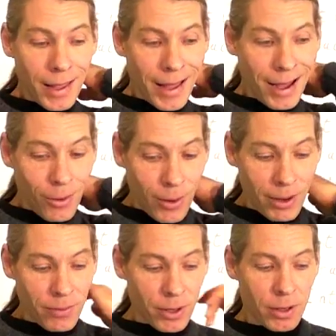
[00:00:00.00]

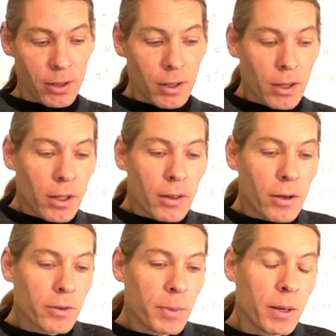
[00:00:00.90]
However,
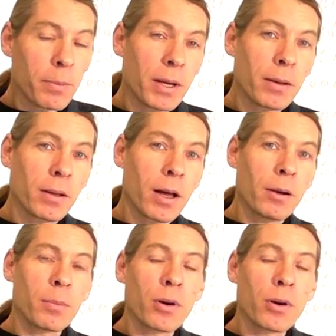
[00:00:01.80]
there's been a lot of